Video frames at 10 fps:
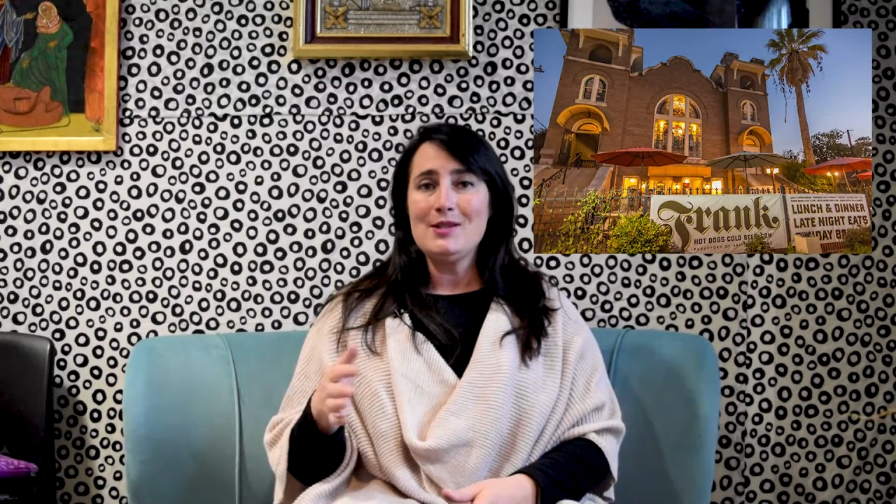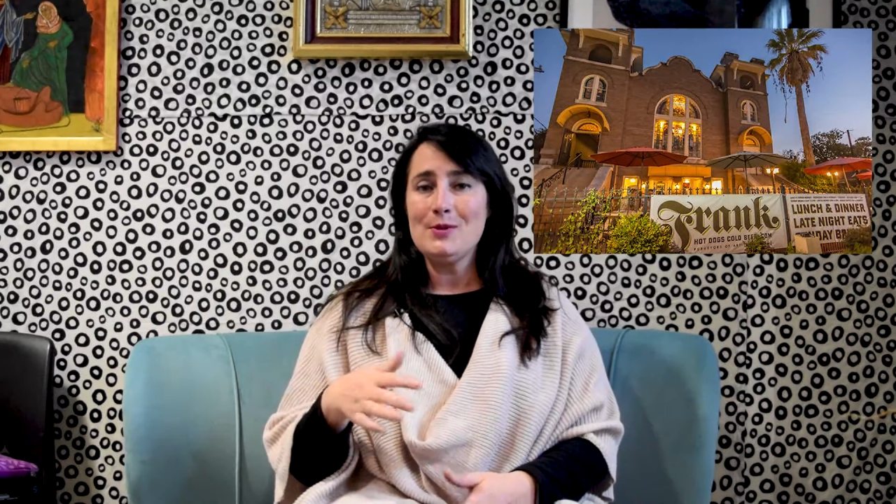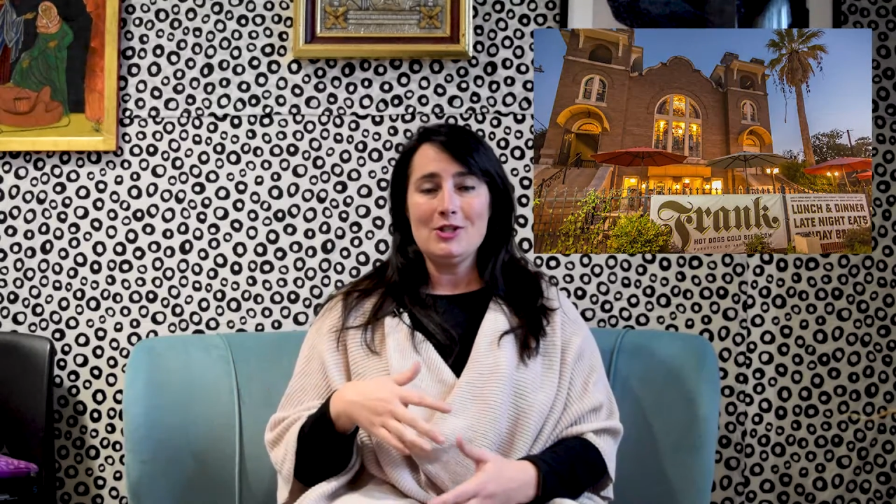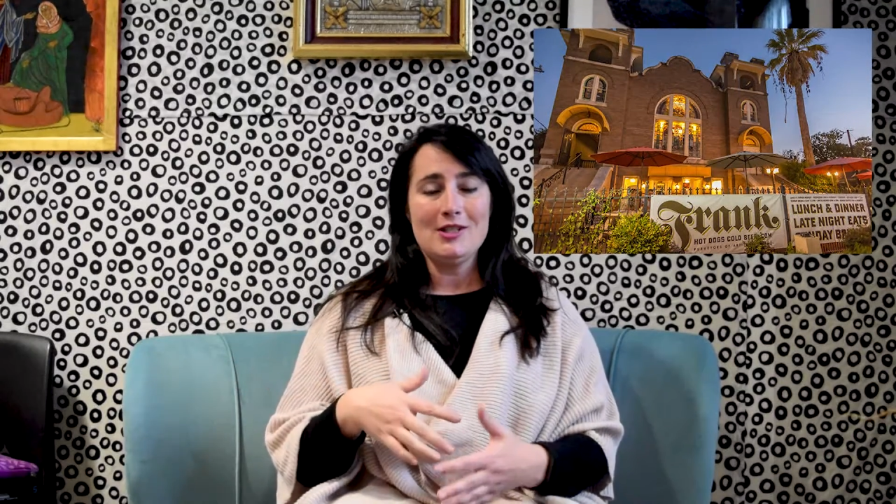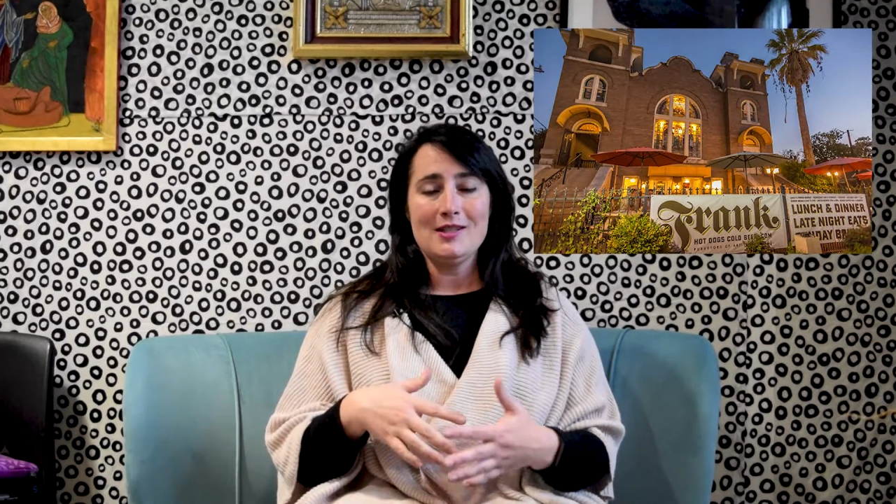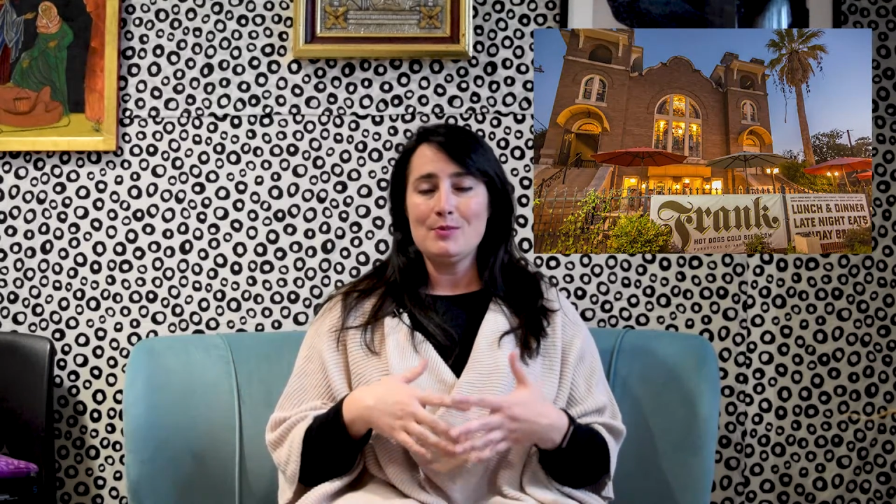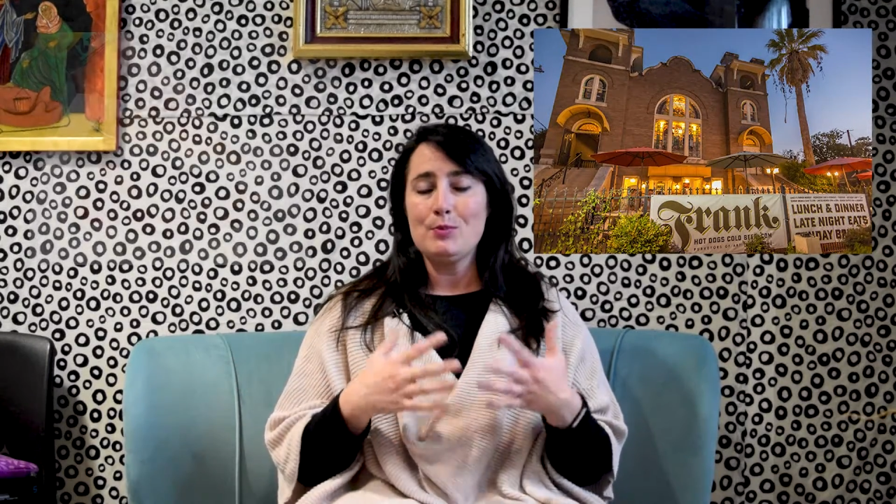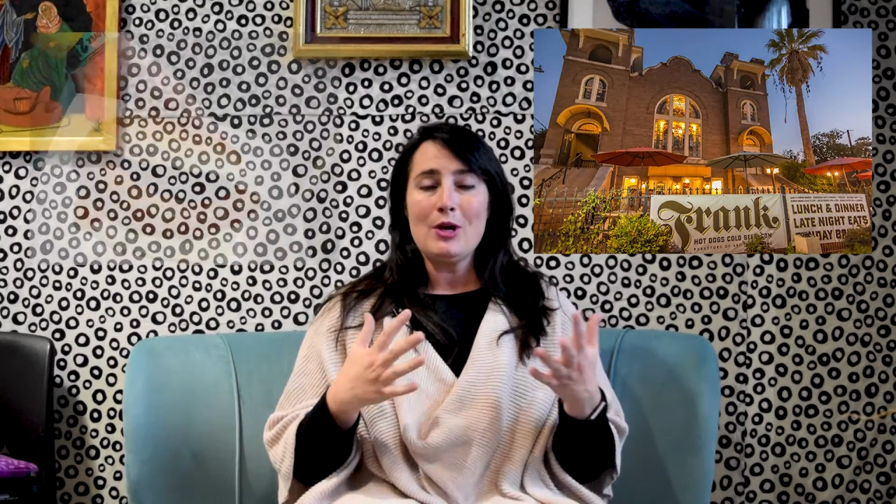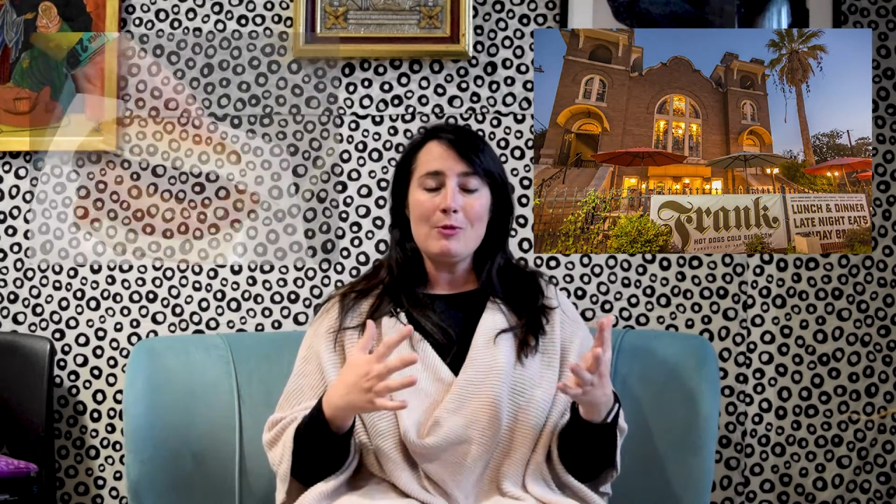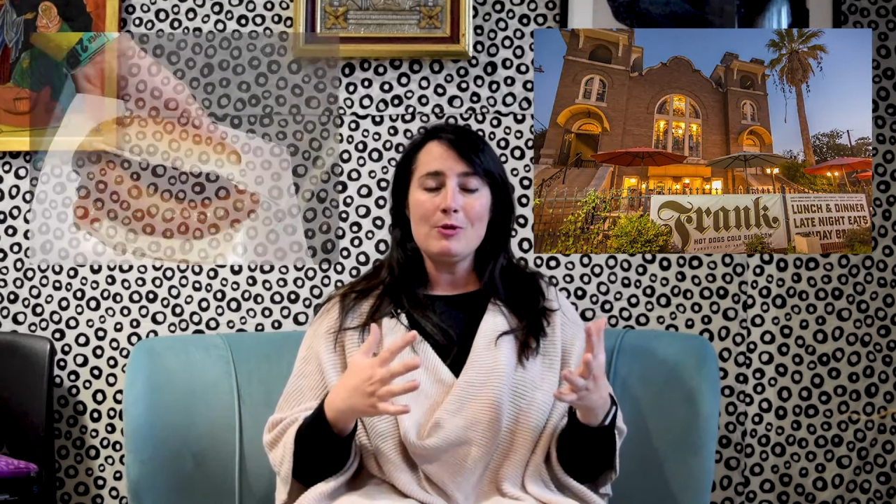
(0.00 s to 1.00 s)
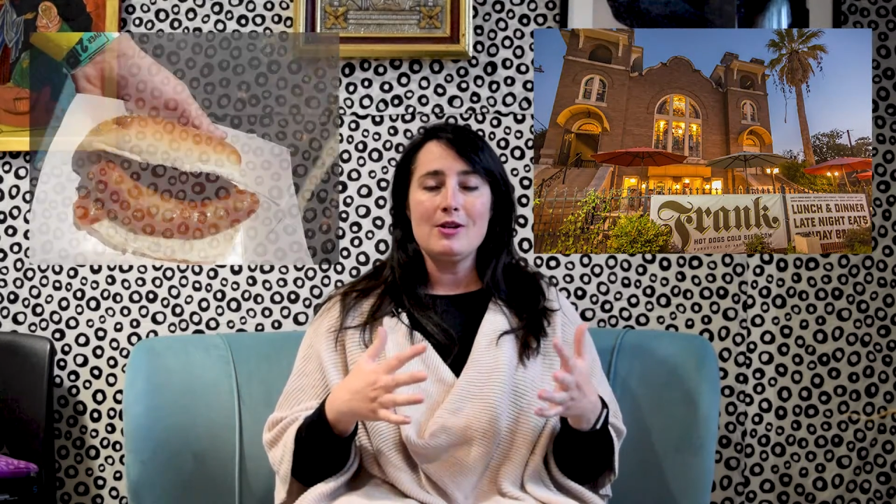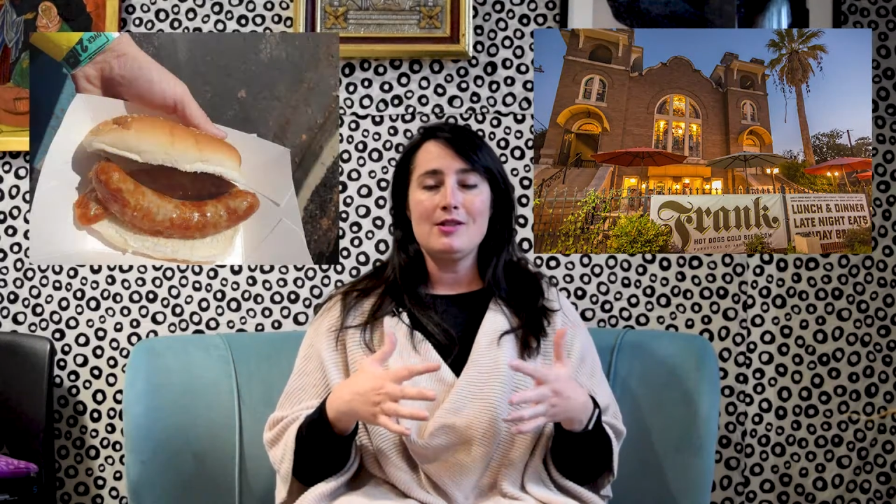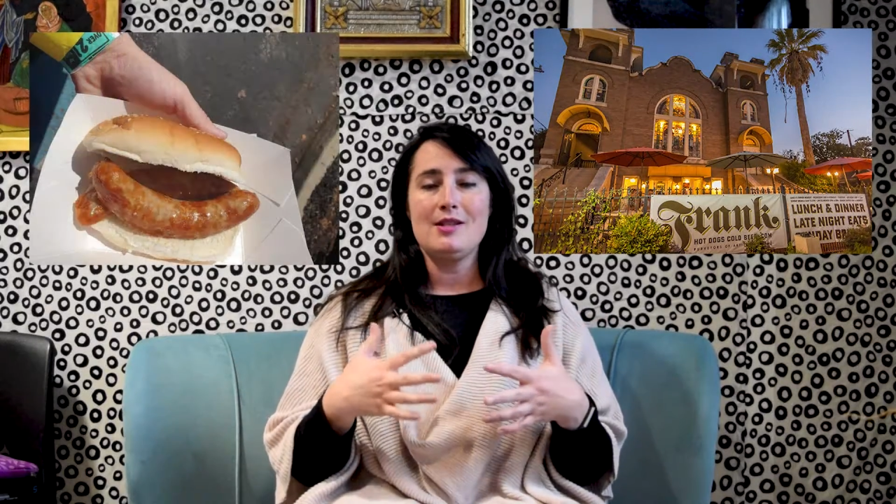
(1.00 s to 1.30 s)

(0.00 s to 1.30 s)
which is bratwurst,